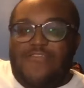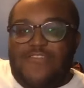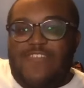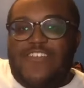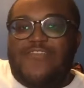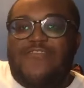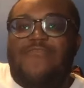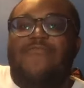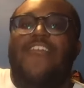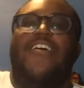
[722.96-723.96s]

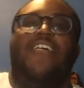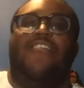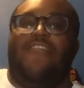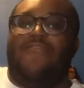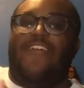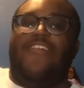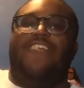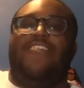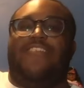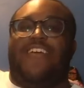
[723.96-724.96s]
special. Around
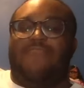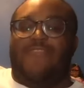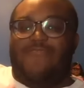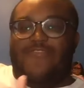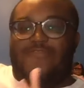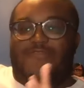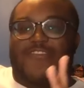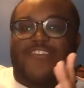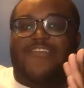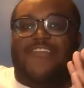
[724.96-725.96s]
that time, I was
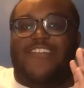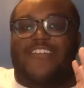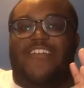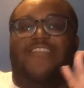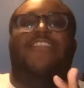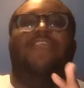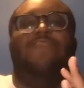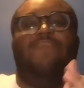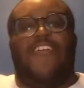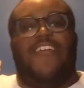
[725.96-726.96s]
releasing
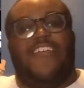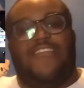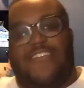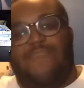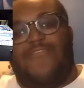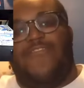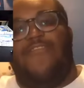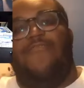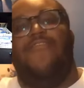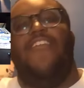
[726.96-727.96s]
another podcast
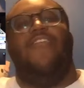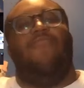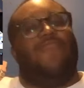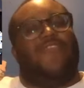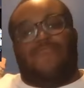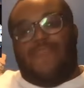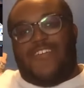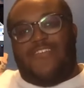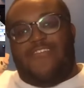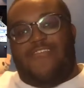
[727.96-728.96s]
episode with the
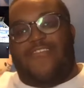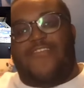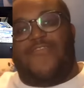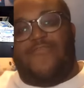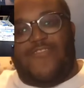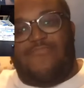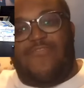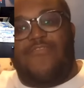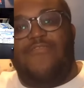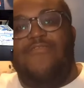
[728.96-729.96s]
manga artist Chris
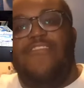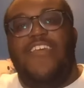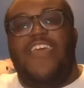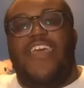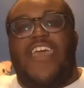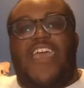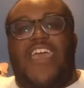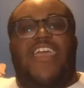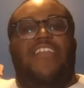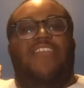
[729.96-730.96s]
Byrne.
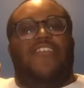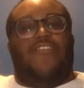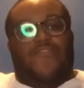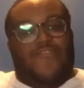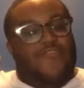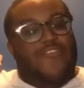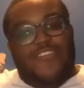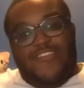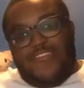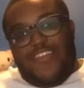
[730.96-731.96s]
And during
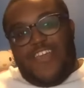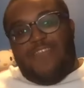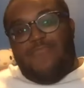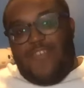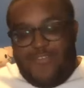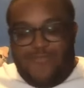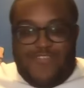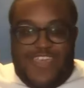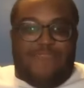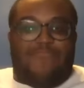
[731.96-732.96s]
this time of
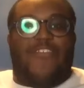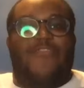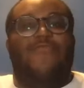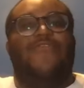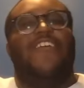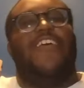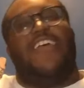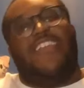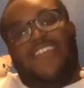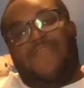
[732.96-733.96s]
that post
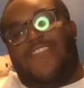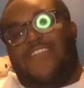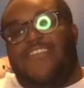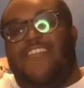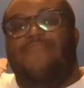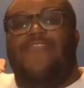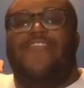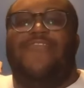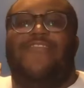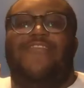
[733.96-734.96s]
and even the
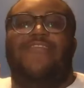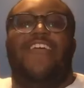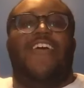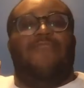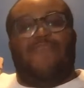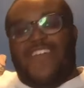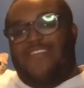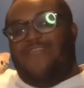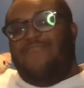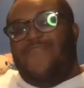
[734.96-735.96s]
celebration,
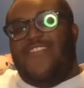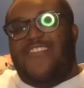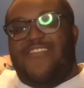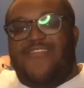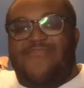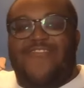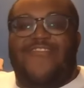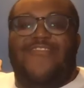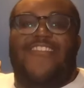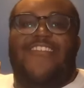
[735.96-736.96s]
Mayumi and
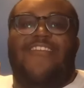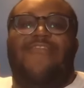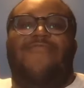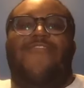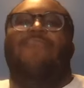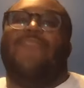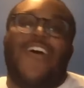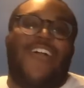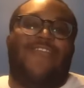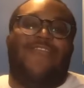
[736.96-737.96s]
Yurisa from
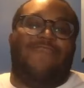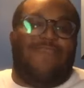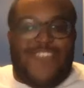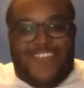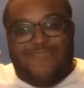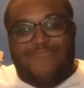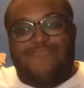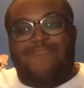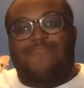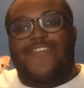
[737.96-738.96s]
Color Plus
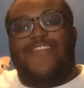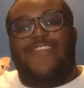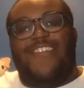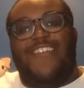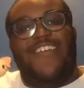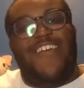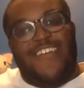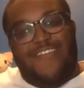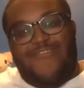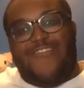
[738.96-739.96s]
Busy
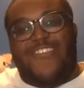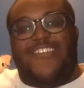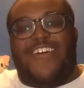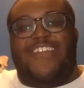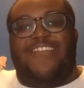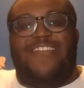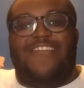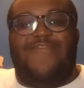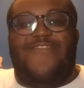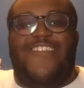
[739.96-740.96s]
really liked
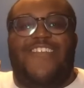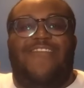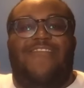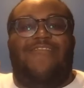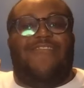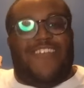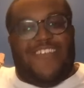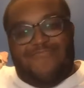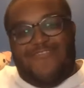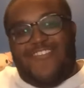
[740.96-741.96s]
this video
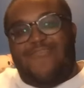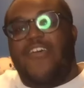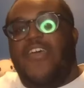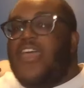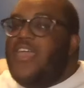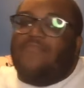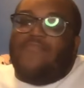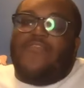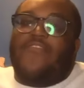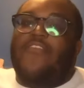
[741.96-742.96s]
as well.
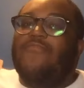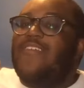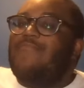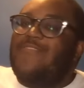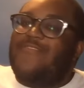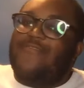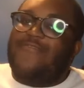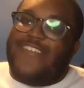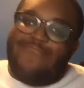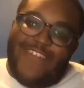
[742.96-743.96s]
And, you know, maybe
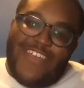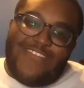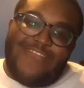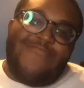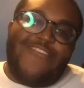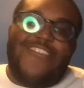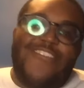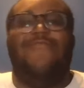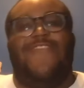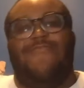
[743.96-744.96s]
soon I might do an
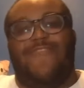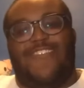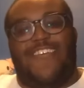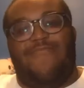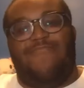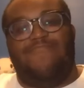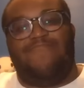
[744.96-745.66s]
interview with them.